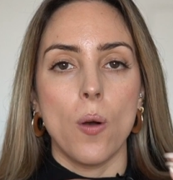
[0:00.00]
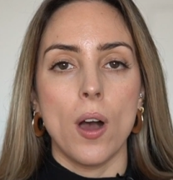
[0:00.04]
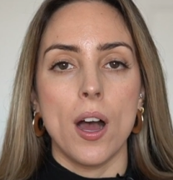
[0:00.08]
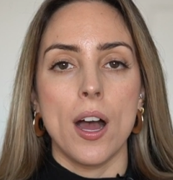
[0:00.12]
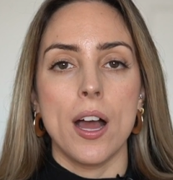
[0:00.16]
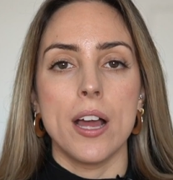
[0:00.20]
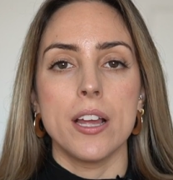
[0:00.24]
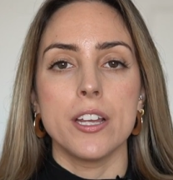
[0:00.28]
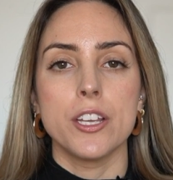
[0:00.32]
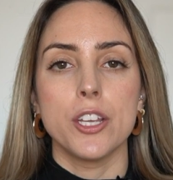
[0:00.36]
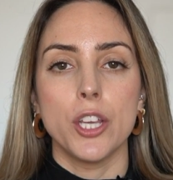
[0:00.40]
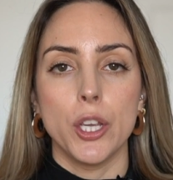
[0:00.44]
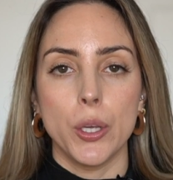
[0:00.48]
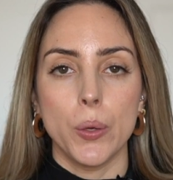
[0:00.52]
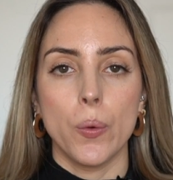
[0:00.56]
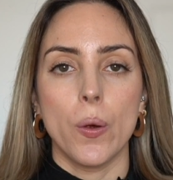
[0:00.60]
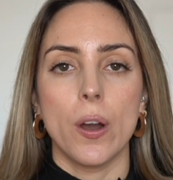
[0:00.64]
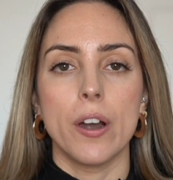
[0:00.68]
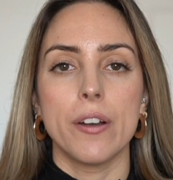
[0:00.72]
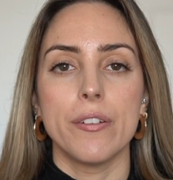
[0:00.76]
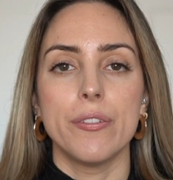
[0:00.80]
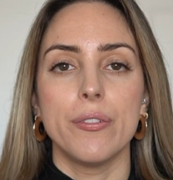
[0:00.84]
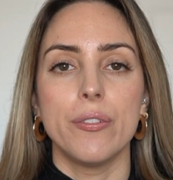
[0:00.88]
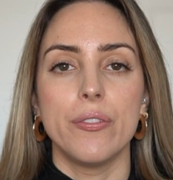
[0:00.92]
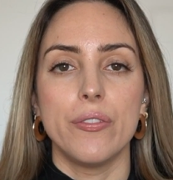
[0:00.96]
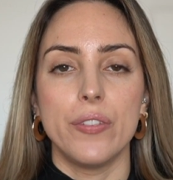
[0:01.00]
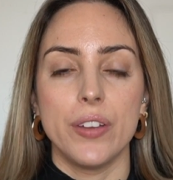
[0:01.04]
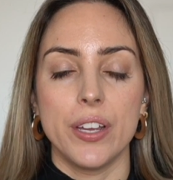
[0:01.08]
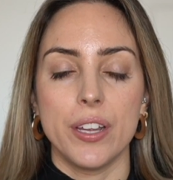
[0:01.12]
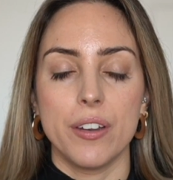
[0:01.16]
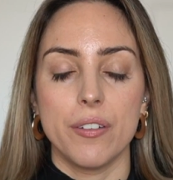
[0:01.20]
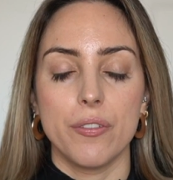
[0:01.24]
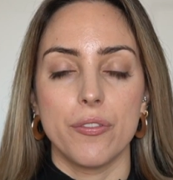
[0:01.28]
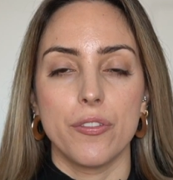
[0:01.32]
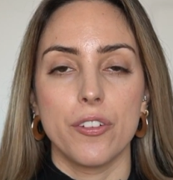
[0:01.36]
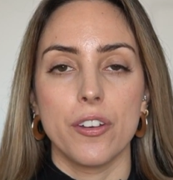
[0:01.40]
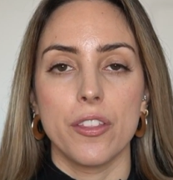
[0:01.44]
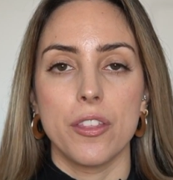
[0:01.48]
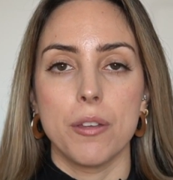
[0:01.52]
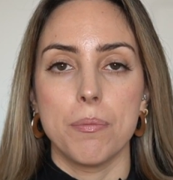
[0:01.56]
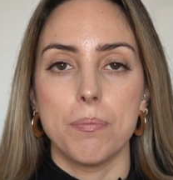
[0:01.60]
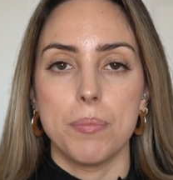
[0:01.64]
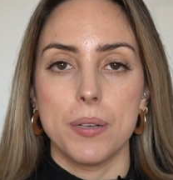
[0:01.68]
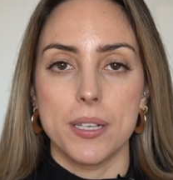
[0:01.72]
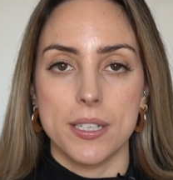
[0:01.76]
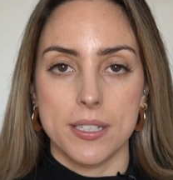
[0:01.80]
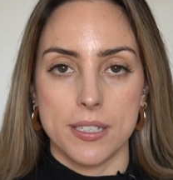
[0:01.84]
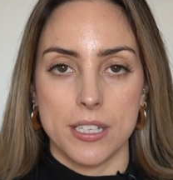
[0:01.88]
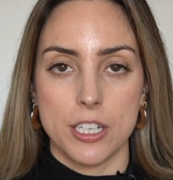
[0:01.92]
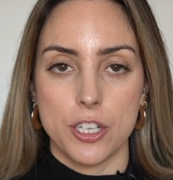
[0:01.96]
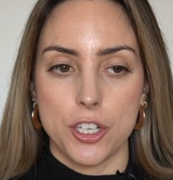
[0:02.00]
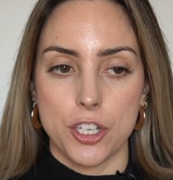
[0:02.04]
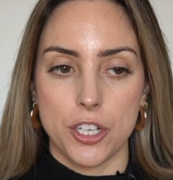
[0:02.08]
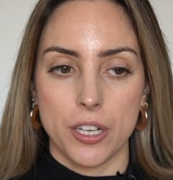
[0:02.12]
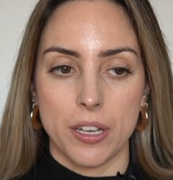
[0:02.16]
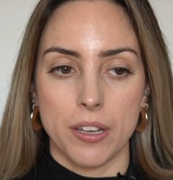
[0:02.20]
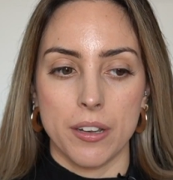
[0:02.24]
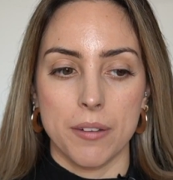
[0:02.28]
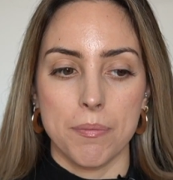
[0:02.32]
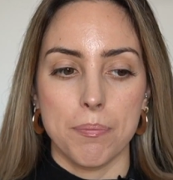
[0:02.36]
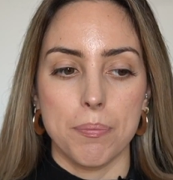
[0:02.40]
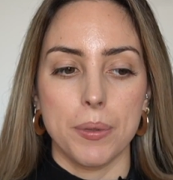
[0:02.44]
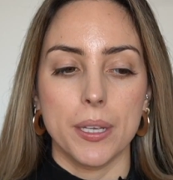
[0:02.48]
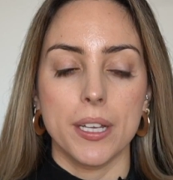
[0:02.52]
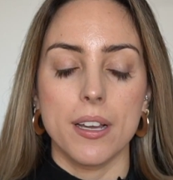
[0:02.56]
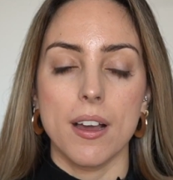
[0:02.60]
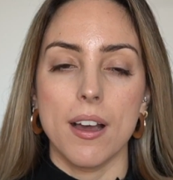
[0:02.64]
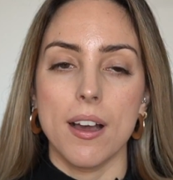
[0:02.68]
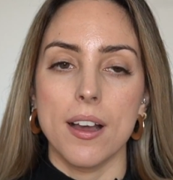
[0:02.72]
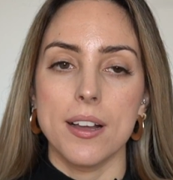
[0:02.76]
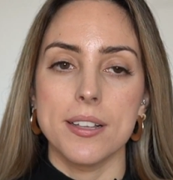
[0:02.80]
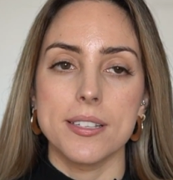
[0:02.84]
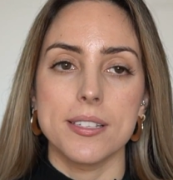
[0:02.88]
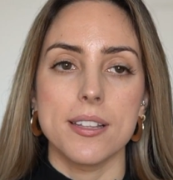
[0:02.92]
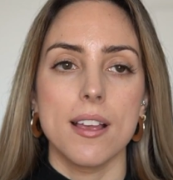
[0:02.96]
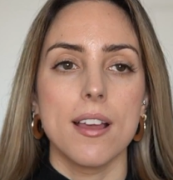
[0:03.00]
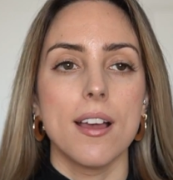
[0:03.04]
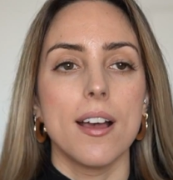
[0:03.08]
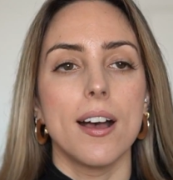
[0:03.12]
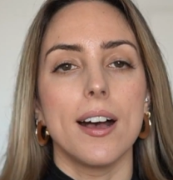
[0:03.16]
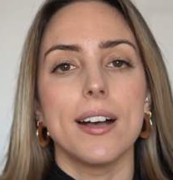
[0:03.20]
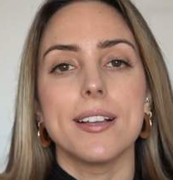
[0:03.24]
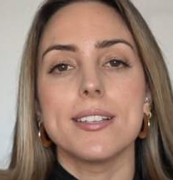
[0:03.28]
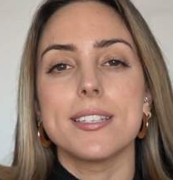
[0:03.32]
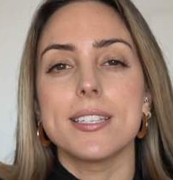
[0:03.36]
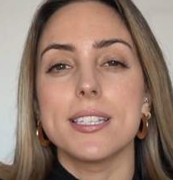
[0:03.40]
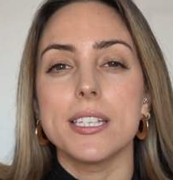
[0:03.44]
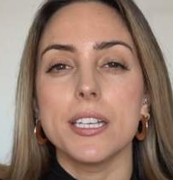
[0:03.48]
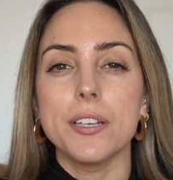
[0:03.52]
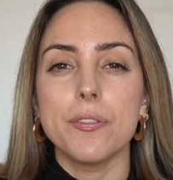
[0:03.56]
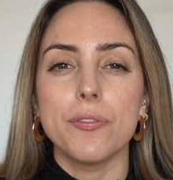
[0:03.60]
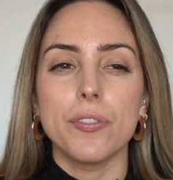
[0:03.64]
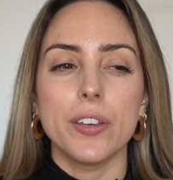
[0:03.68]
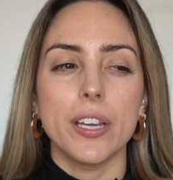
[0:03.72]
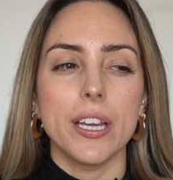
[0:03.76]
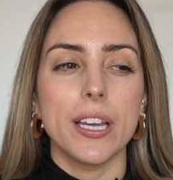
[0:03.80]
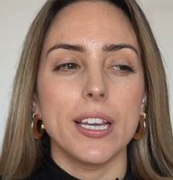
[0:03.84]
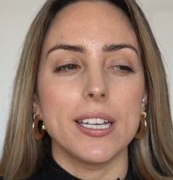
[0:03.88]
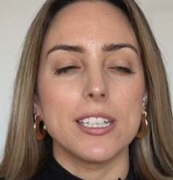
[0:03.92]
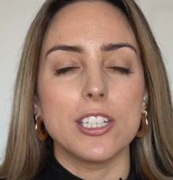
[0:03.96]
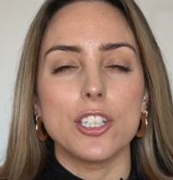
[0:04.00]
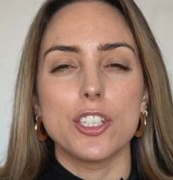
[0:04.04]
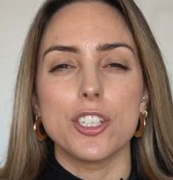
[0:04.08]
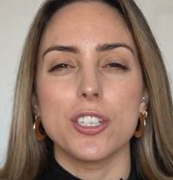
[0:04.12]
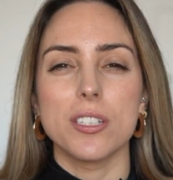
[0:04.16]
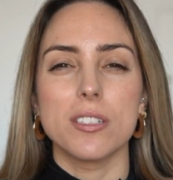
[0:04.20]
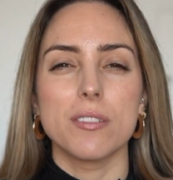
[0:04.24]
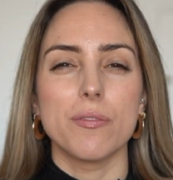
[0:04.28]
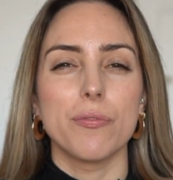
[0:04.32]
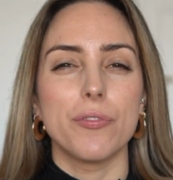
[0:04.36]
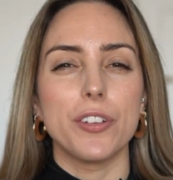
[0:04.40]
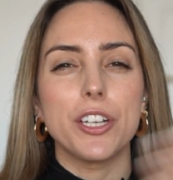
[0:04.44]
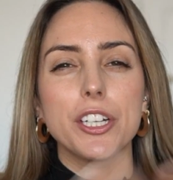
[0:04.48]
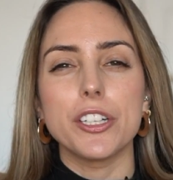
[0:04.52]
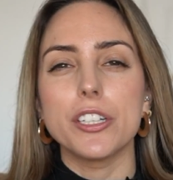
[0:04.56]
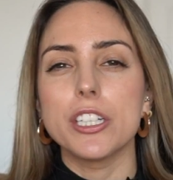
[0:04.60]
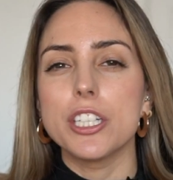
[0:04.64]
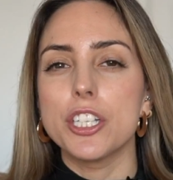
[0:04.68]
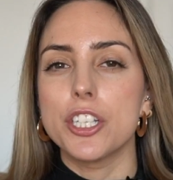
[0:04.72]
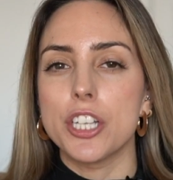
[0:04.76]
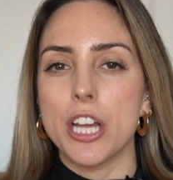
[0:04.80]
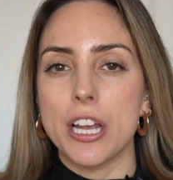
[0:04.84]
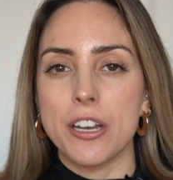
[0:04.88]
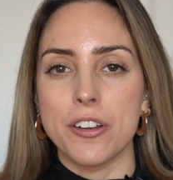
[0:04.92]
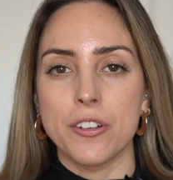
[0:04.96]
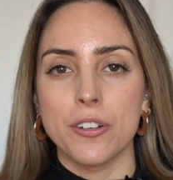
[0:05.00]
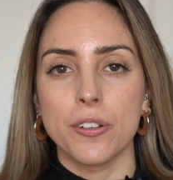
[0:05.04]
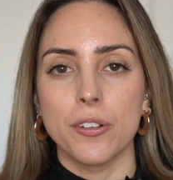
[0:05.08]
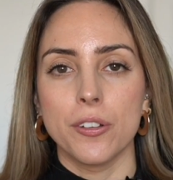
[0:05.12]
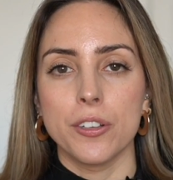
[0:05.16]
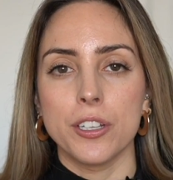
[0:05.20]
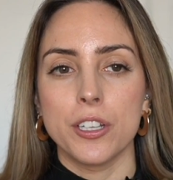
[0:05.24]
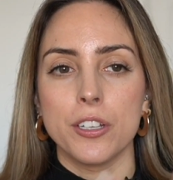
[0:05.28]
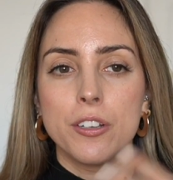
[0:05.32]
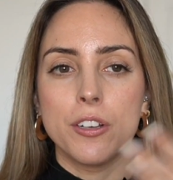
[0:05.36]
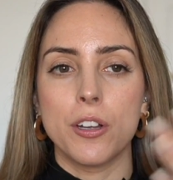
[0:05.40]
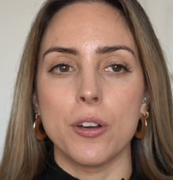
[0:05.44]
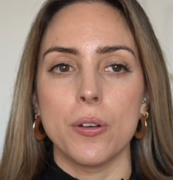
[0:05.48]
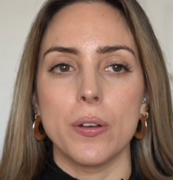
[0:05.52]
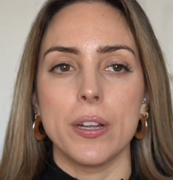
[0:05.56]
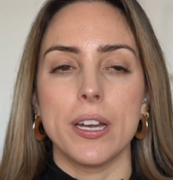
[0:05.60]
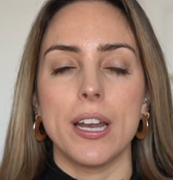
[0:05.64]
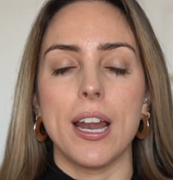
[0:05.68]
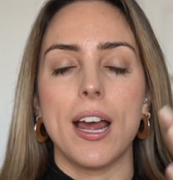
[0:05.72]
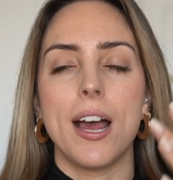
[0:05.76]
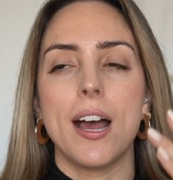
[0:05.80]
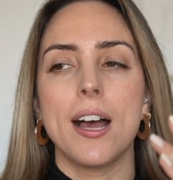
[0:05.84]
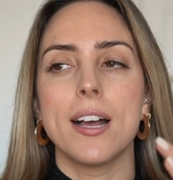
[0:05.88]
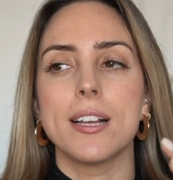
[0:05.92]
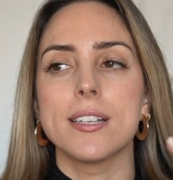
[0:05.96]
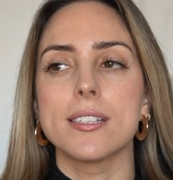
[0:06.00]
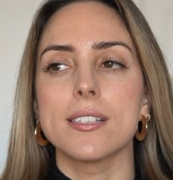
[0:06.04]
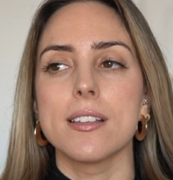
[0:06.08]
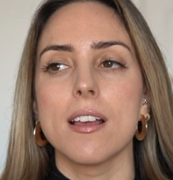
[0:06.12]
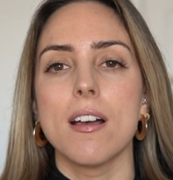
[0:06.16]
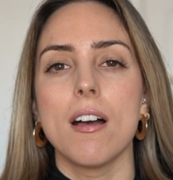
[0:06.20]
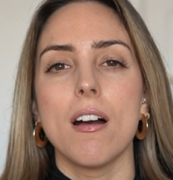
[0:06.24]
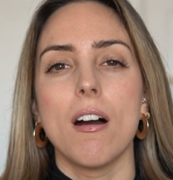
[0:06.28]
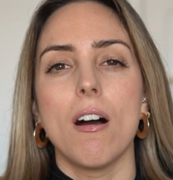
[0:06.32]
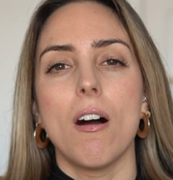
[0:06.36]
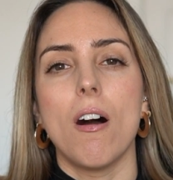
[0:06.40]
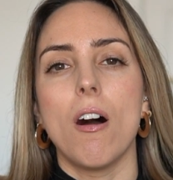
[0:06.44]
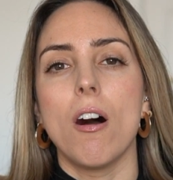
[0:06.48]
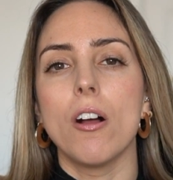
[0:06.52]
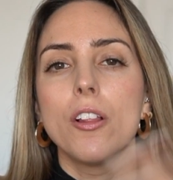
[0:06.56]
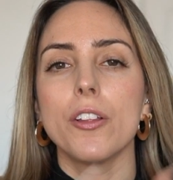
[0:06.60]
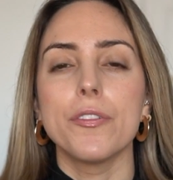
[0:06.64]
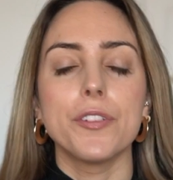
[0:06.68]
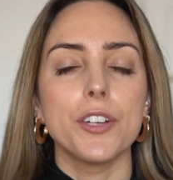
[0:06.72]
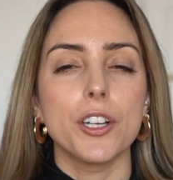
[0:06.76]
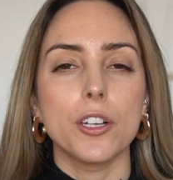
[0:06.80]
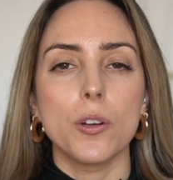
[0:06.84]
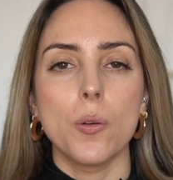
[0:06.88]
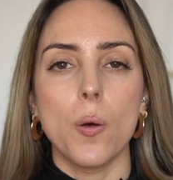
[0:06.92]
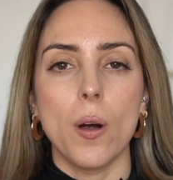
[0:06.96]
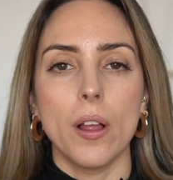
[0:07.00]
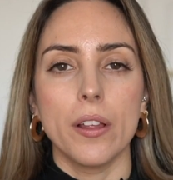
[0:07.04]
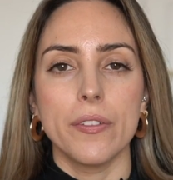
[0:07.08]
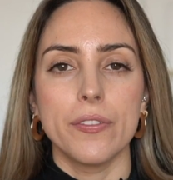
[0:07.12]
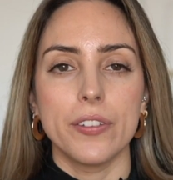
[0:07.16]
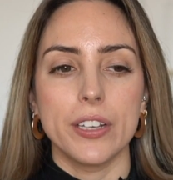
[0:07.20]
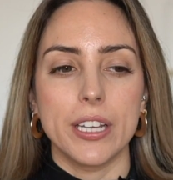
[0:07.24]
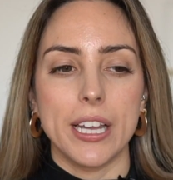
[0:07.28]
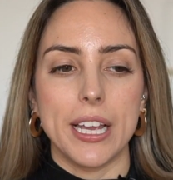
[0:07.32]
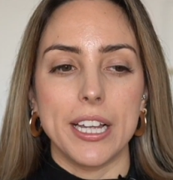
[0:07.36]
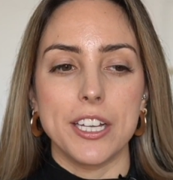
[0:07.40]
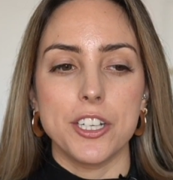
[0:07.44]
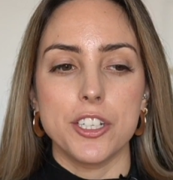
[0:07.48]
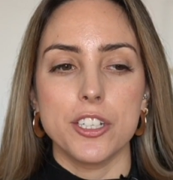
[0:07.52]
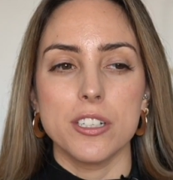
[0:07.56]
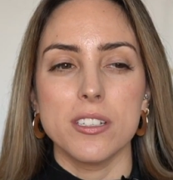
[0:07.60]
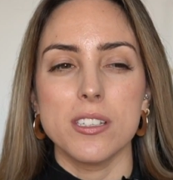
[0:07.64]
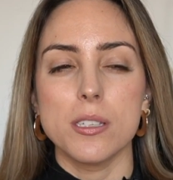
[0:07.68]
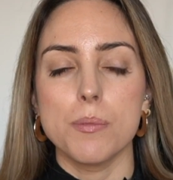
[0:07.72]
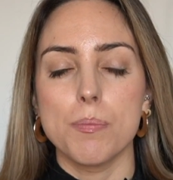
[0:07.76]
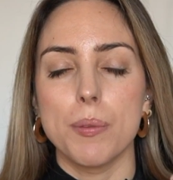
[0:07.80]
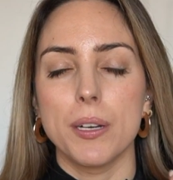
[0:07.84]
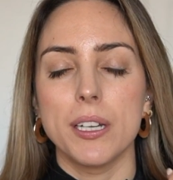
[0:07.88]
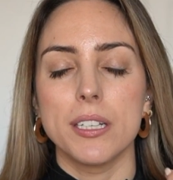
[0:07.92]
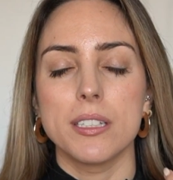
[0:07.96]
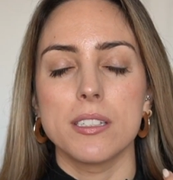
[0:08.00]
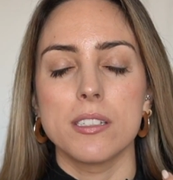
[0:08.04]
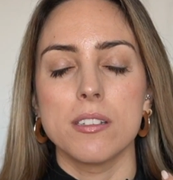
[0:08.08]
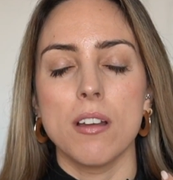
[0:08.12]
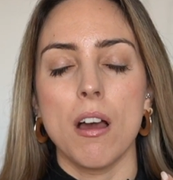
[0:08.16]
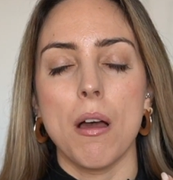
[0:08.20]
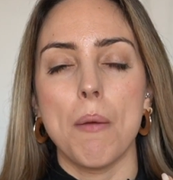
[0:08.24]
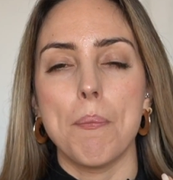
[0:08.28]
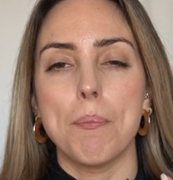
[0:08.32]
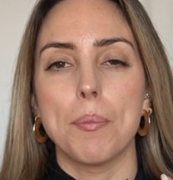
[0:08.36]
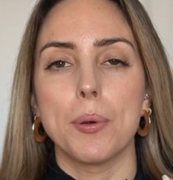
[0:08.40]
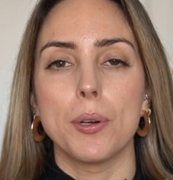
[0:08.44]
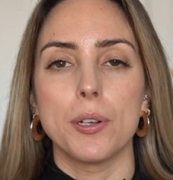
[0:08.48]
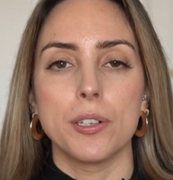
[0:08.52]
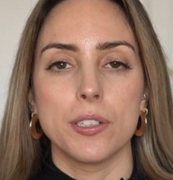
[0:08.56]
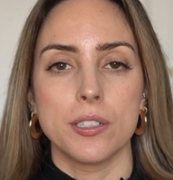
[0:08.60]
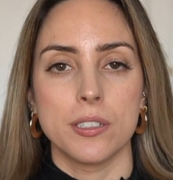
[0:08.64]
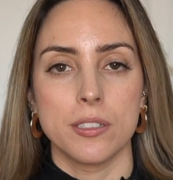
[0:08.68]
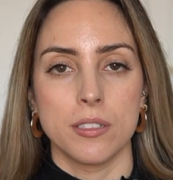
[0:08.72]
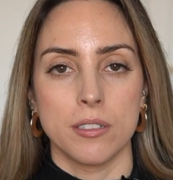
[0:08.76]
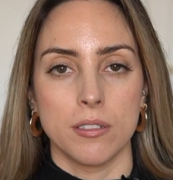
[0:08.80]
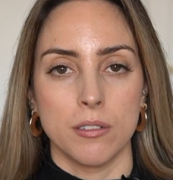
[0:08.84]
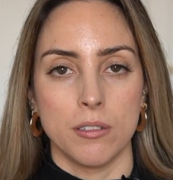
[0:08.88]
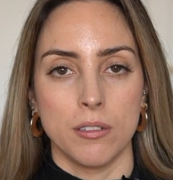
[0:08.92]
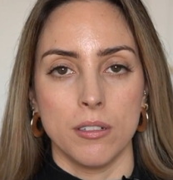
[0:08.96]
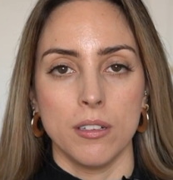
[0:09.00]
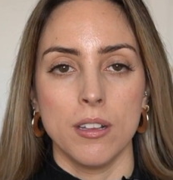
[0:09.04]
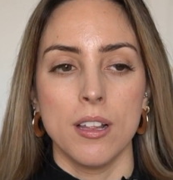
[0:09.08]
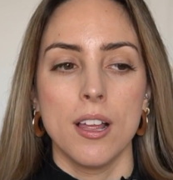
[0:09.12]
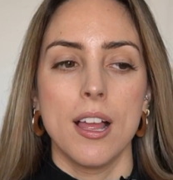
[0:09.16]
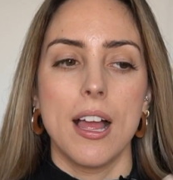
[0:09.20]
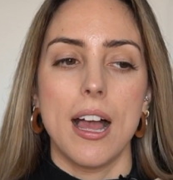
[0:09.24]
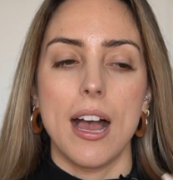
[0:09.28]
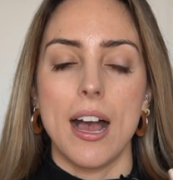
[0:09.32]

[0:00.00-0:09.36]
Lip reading: why you are fit for the position. Because a CV is just very general, you know, it has all of your qualifications, but it's not personal